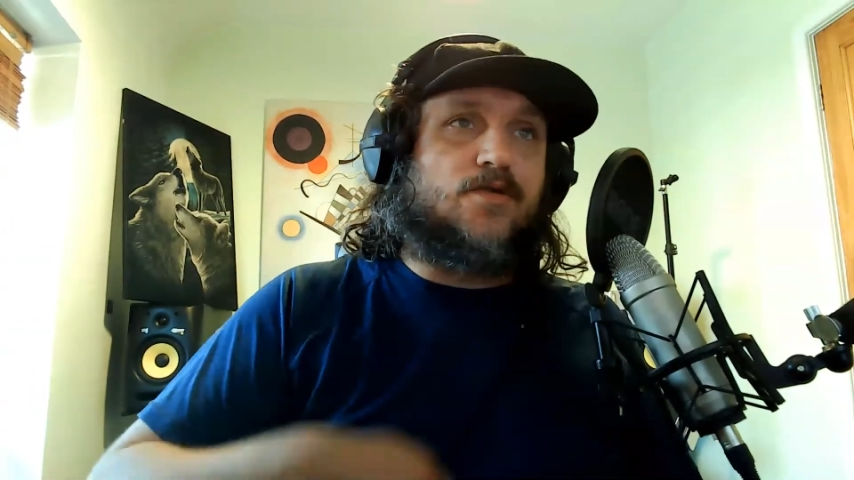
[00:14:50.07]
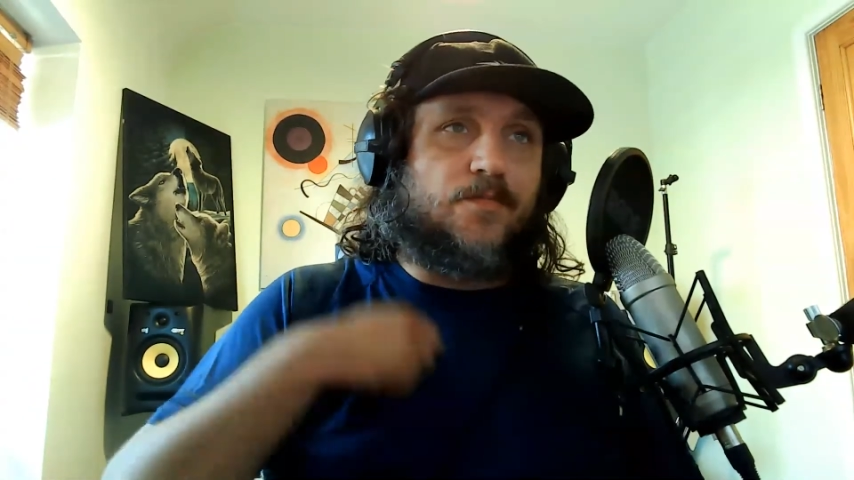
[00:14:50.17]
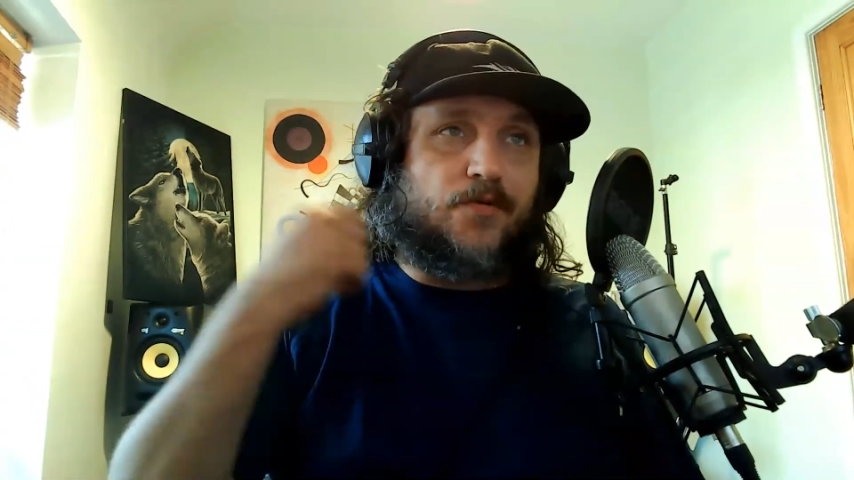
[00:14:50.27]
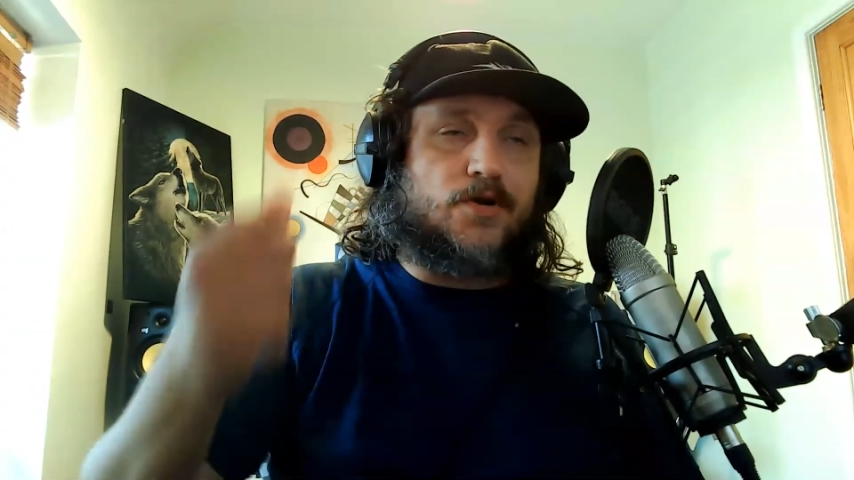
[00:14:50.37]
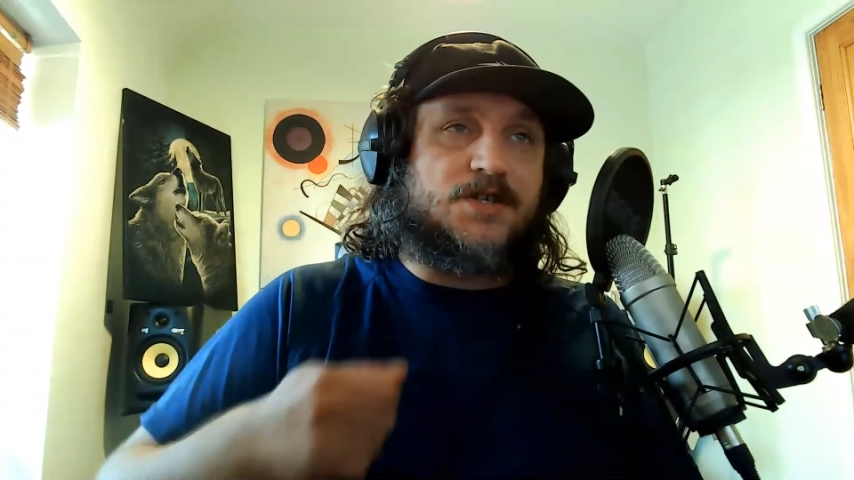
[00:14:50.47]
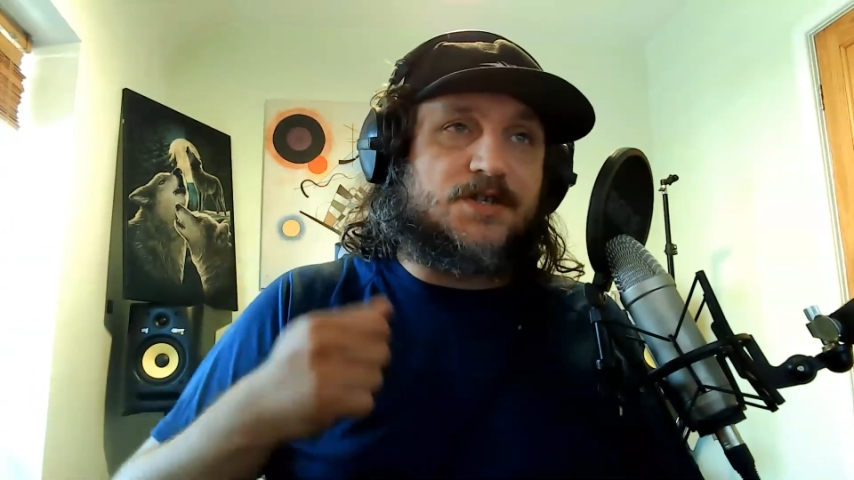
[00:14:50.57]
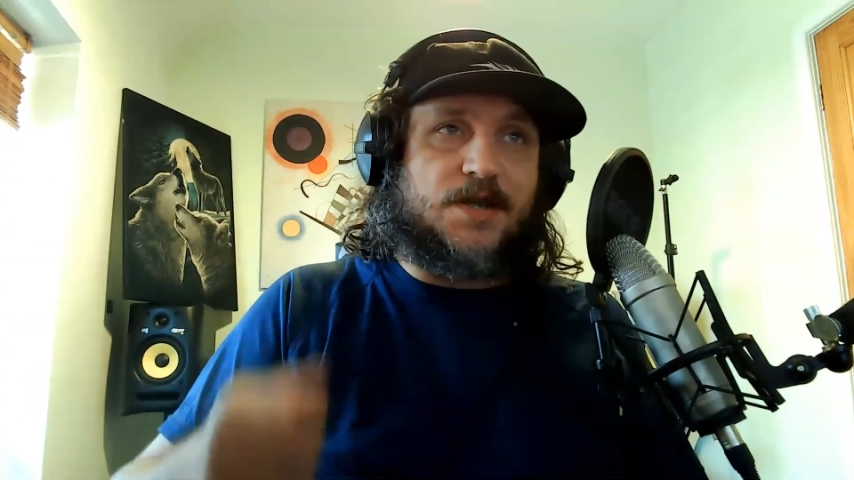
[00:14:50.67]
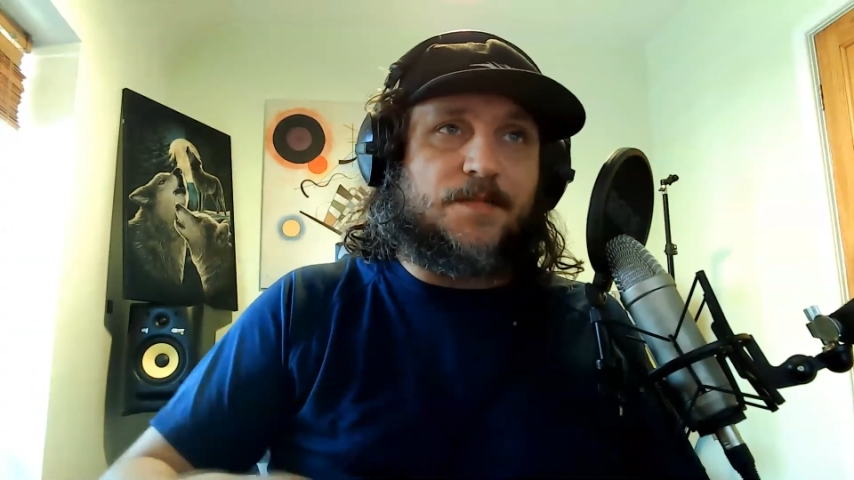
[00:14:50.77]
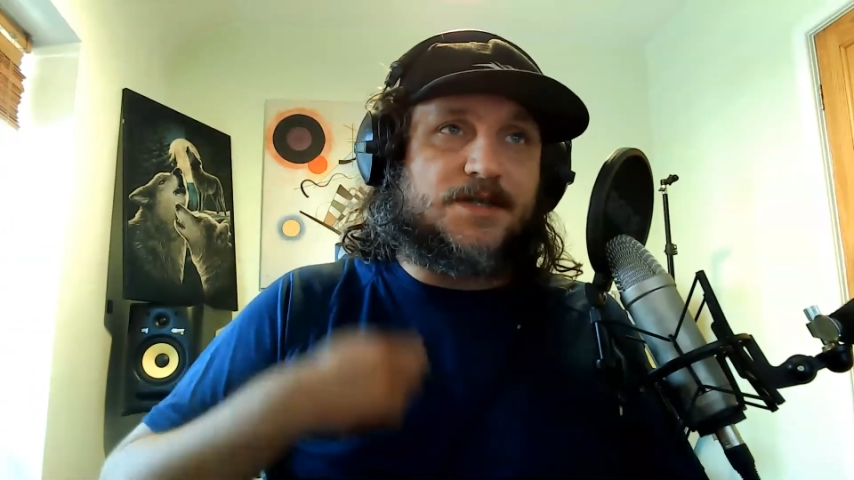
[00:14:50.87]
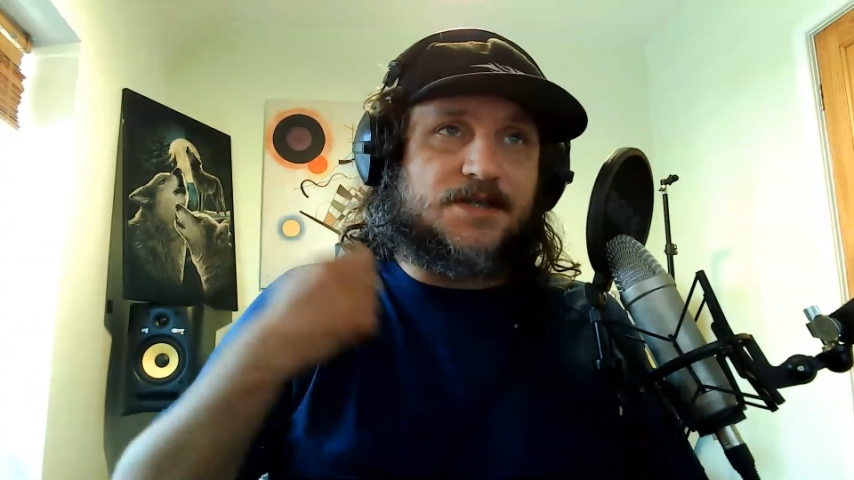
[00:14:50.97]
to process
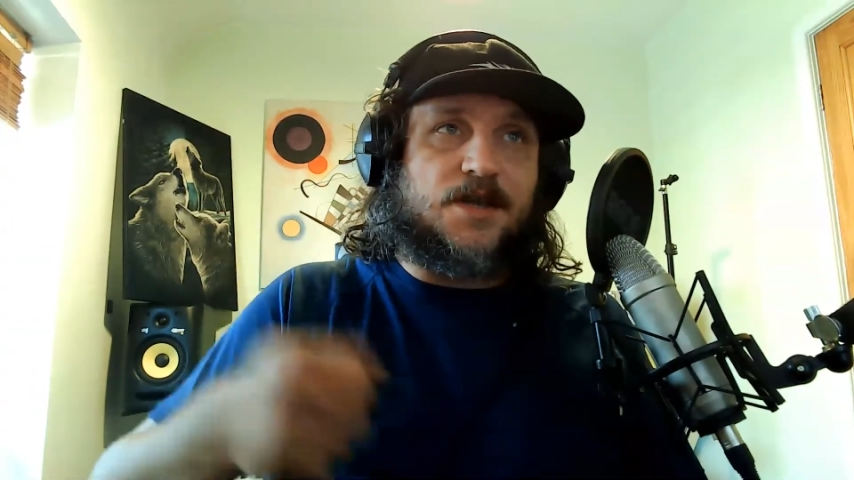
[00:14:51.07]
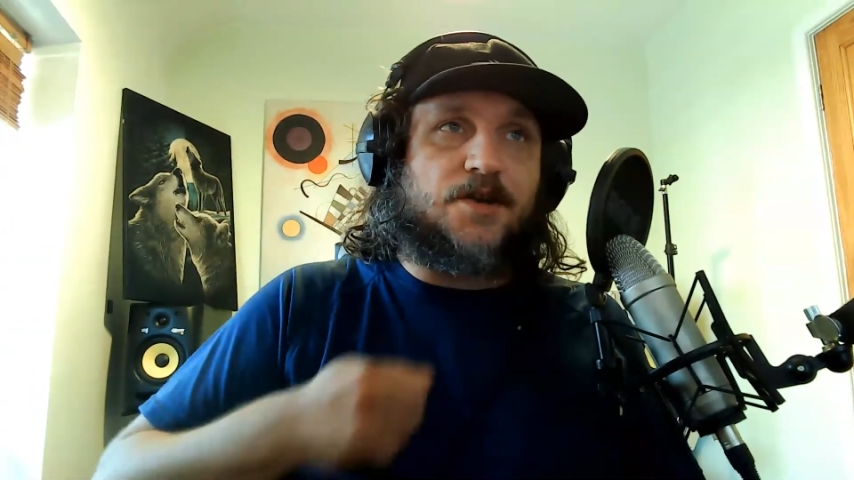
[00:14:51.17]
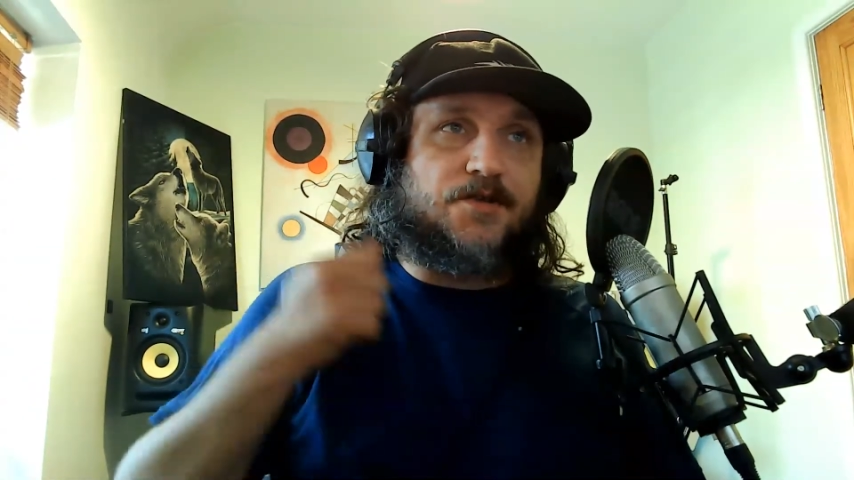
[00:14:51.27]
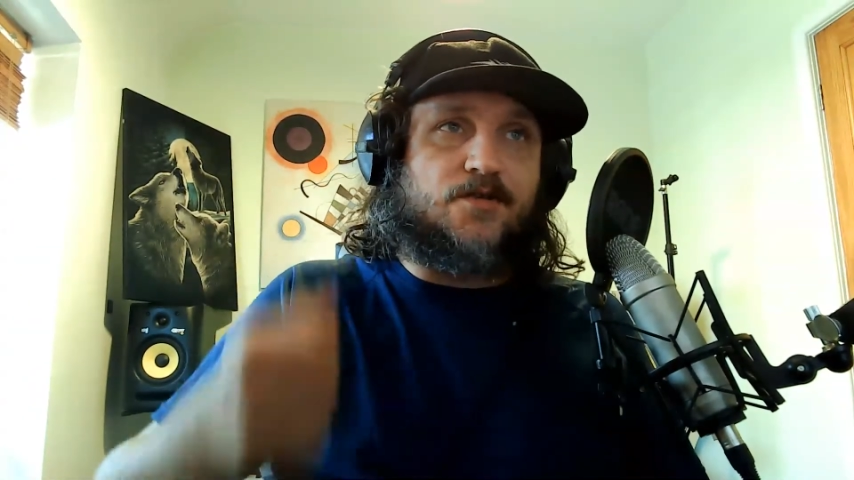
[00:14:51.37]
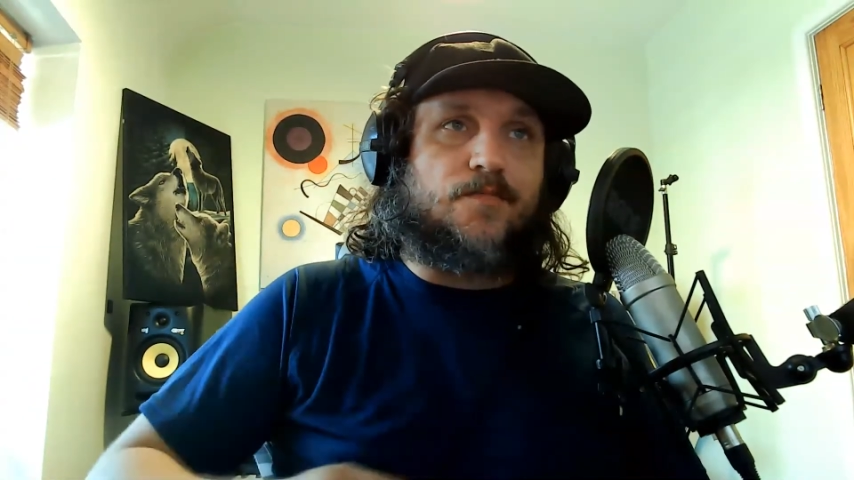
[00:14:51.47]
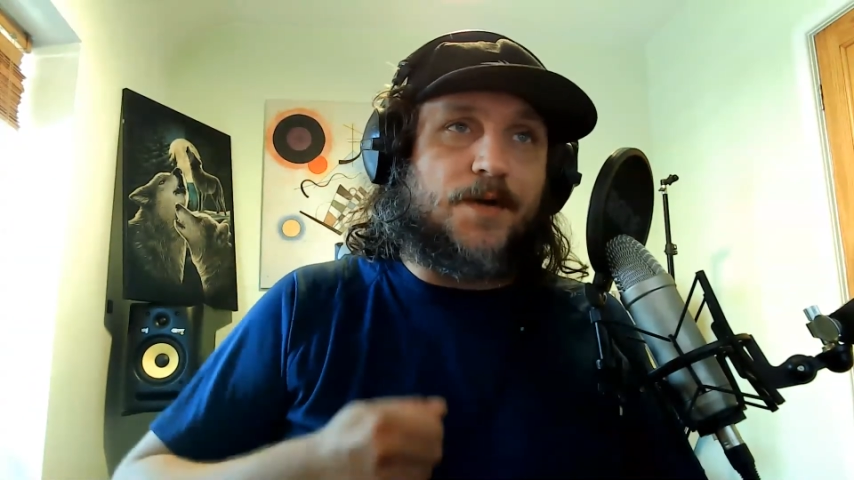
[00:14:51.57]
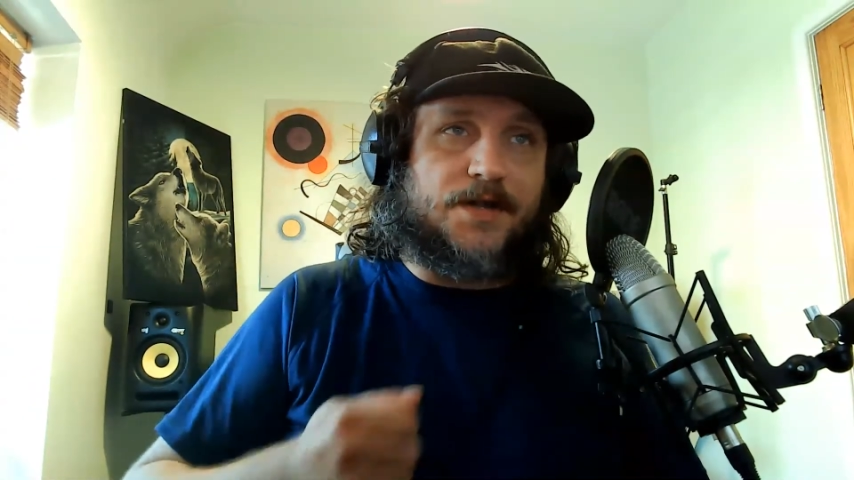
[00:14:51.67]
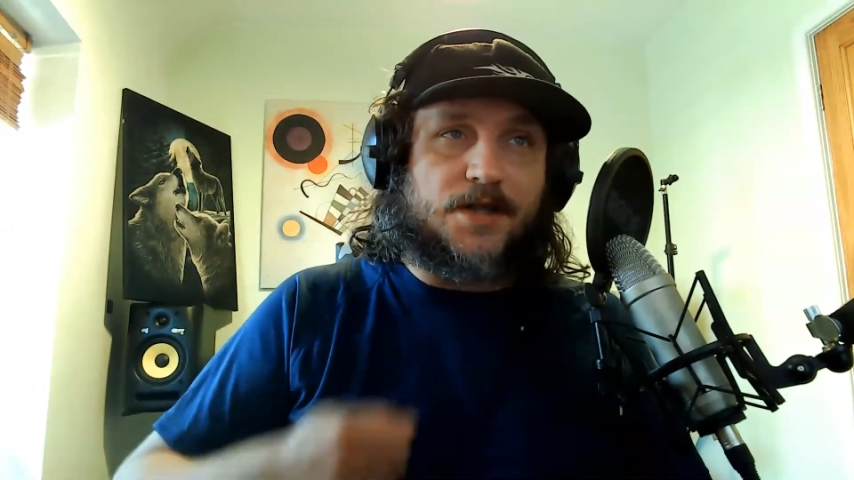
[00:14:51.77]
them and start grouping.